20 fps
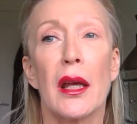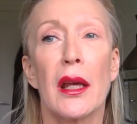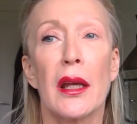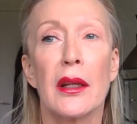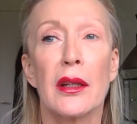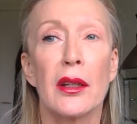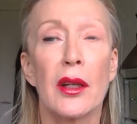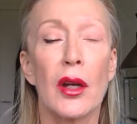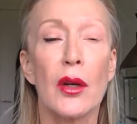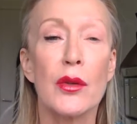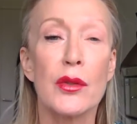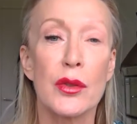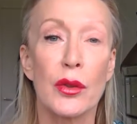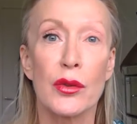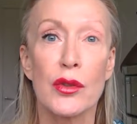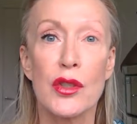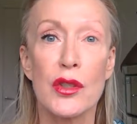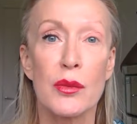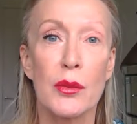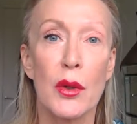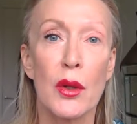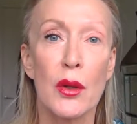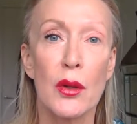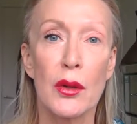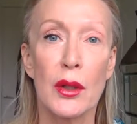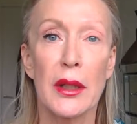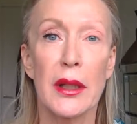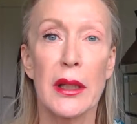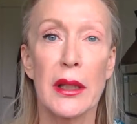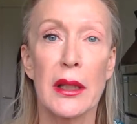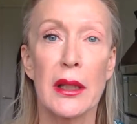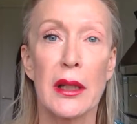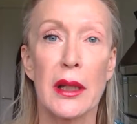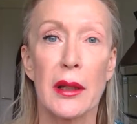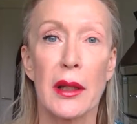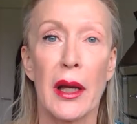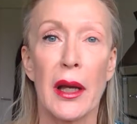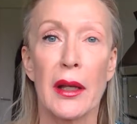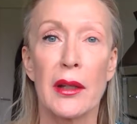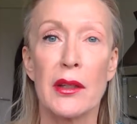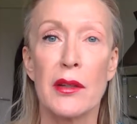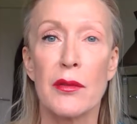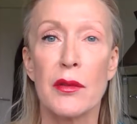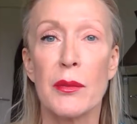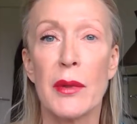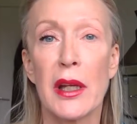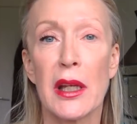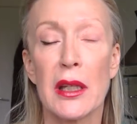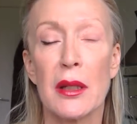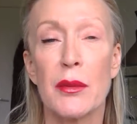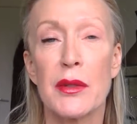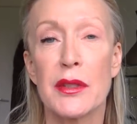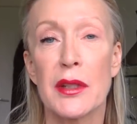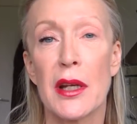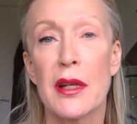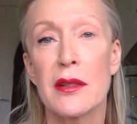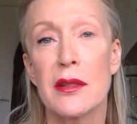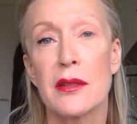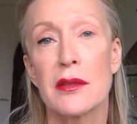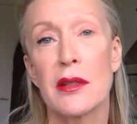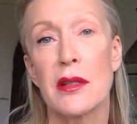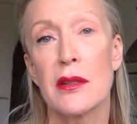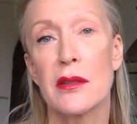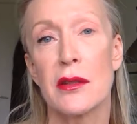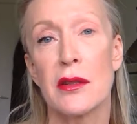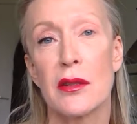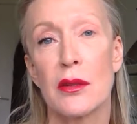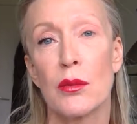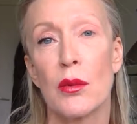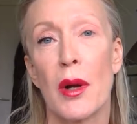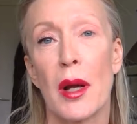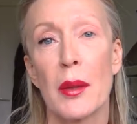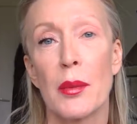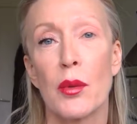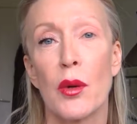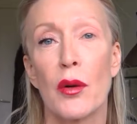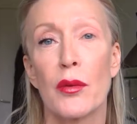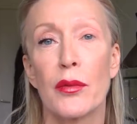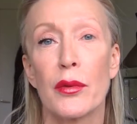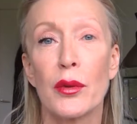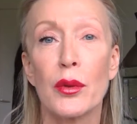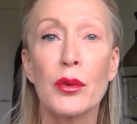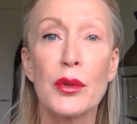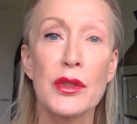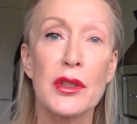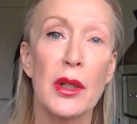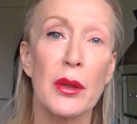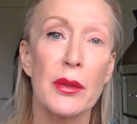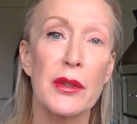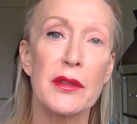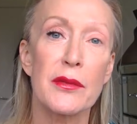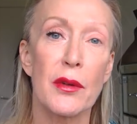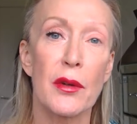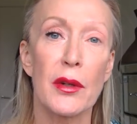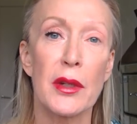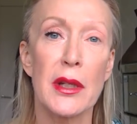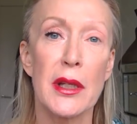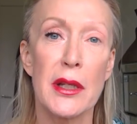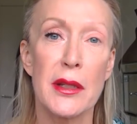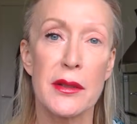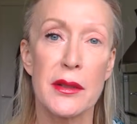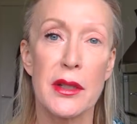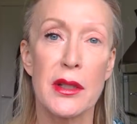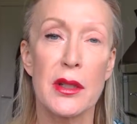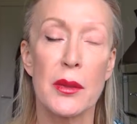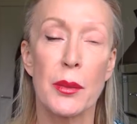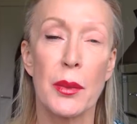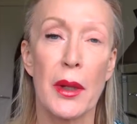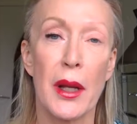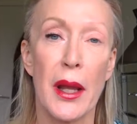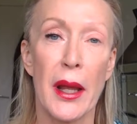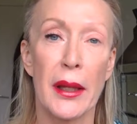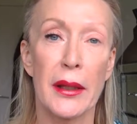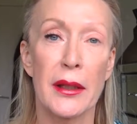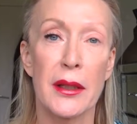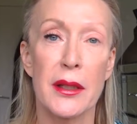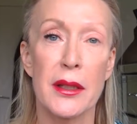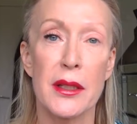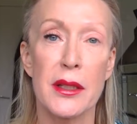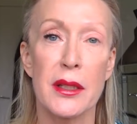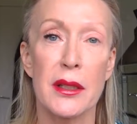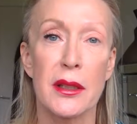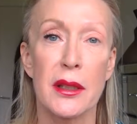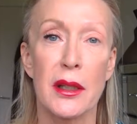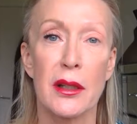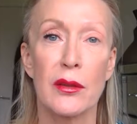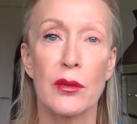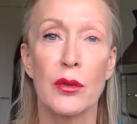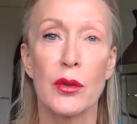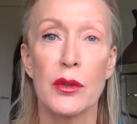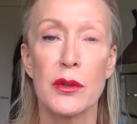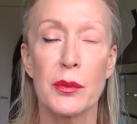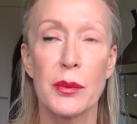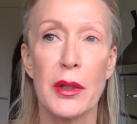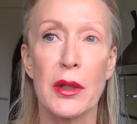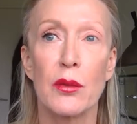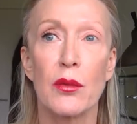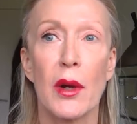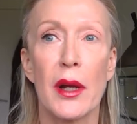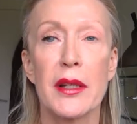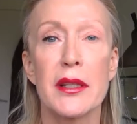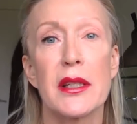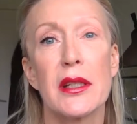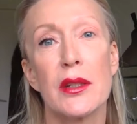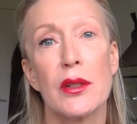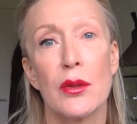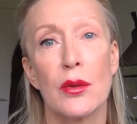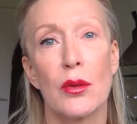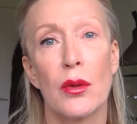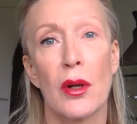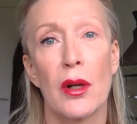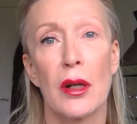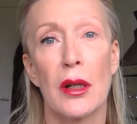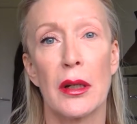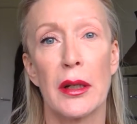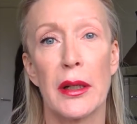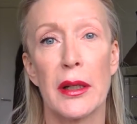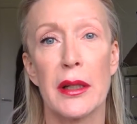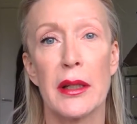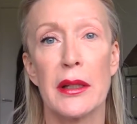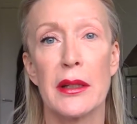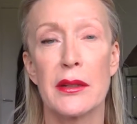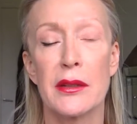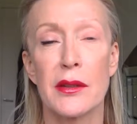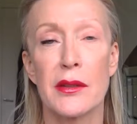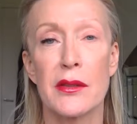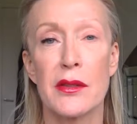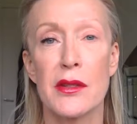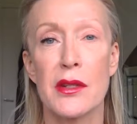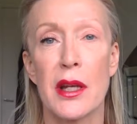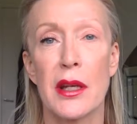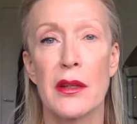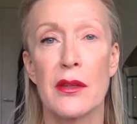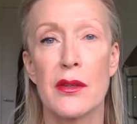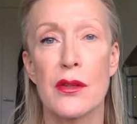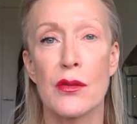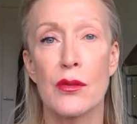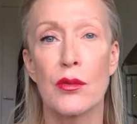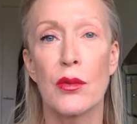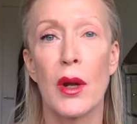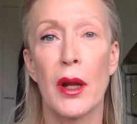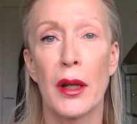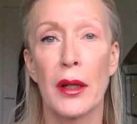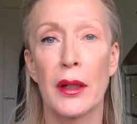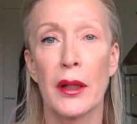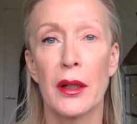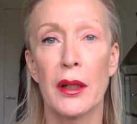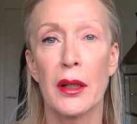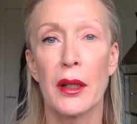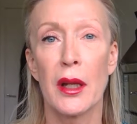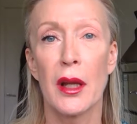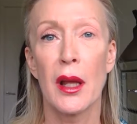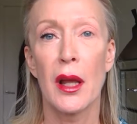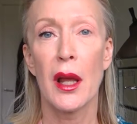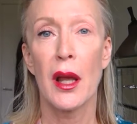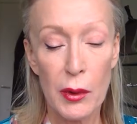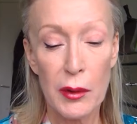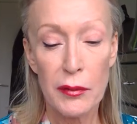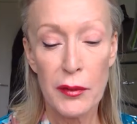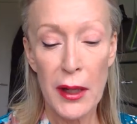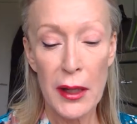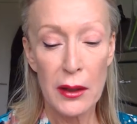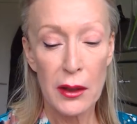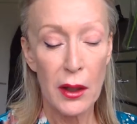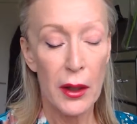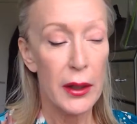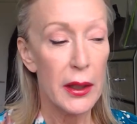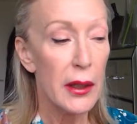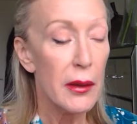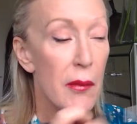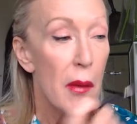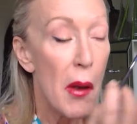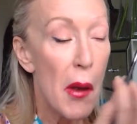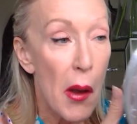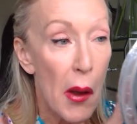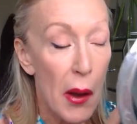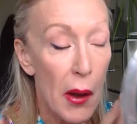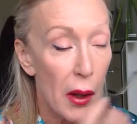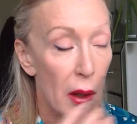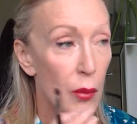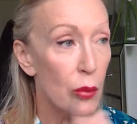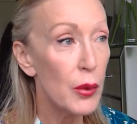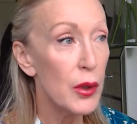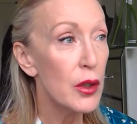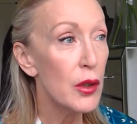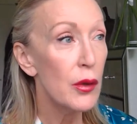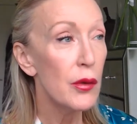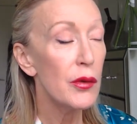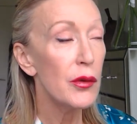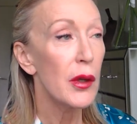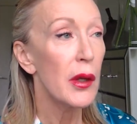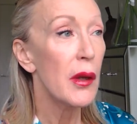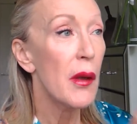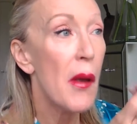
It goes on smoothly, and if you make any mistakes, it's easy to wipe off, and also it's very easy to blend. And of course, being right in your eye, it doesn't tend to run. We're flat lining, and we're